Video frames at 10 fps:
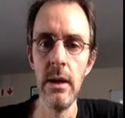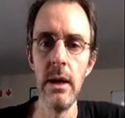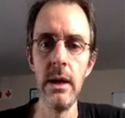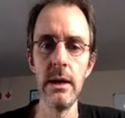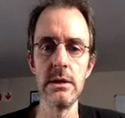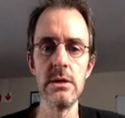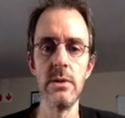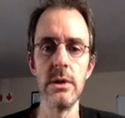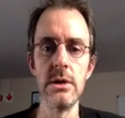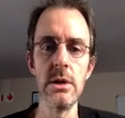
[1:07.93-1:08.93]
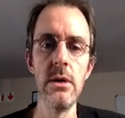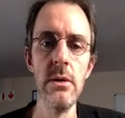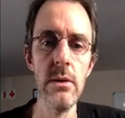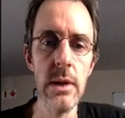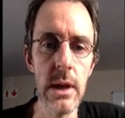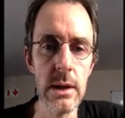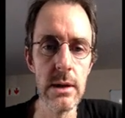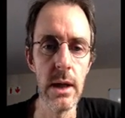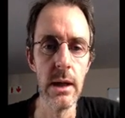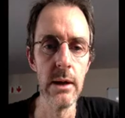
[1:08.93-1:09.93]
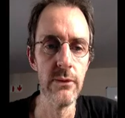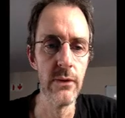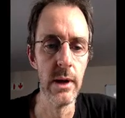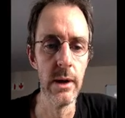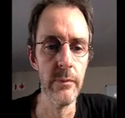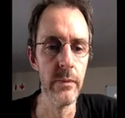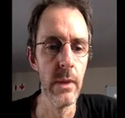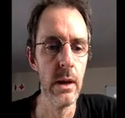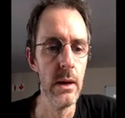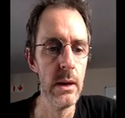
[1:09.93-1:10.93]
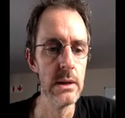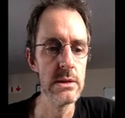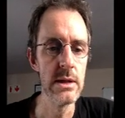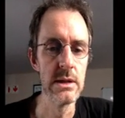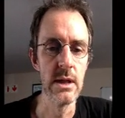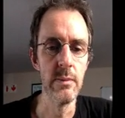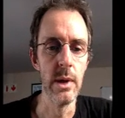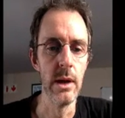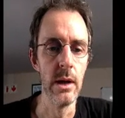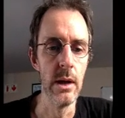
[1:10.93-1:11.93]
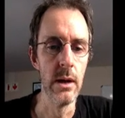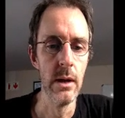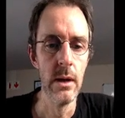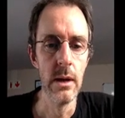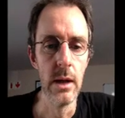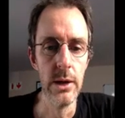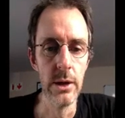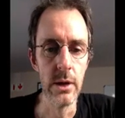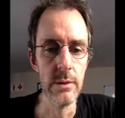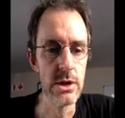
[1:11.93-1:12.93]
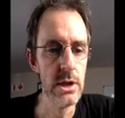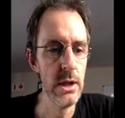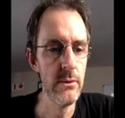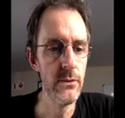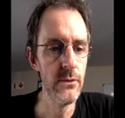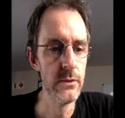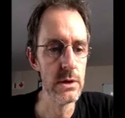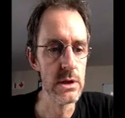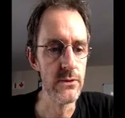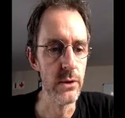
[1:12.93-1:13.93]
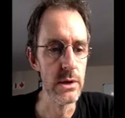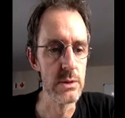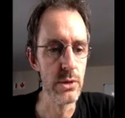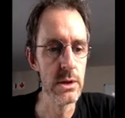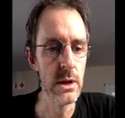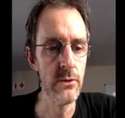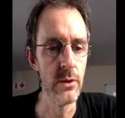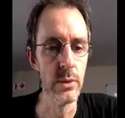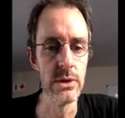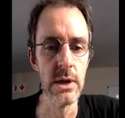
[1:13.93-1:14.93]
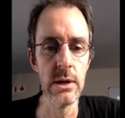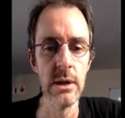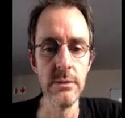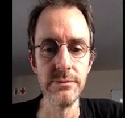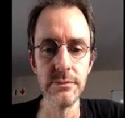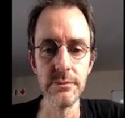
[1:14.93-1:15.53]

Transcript: And I just want to show you that I've set up a Docker machine just for this project, for Projector.